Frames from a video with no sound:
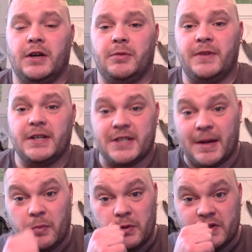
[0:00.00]
We've had
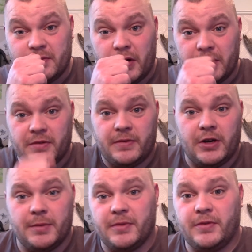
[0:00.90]
samples of
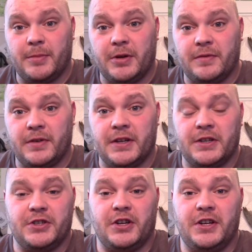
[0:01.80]
microfiber from over
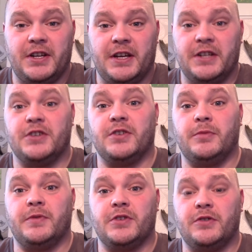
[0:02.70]
in China and
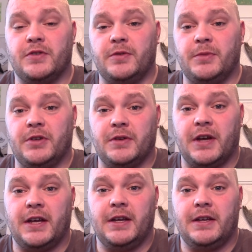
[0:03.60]
some we've sourced from the
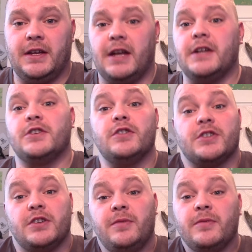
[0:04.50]
UK, and it's
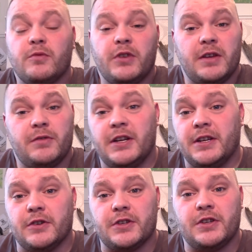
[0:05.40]
good stuff,
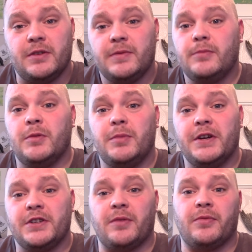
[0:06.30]
really good stuff. We
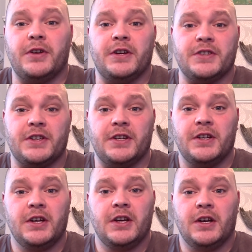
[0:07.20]
might offer it as a
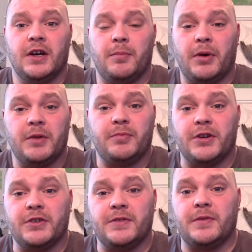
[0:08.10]

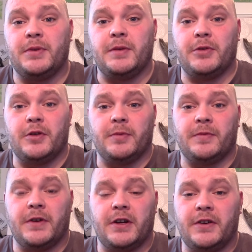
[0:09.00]
byproduct for people who
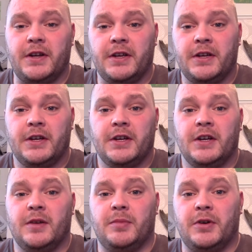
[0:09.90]
prefer it,
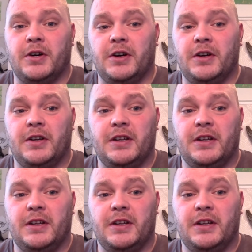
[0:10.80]
but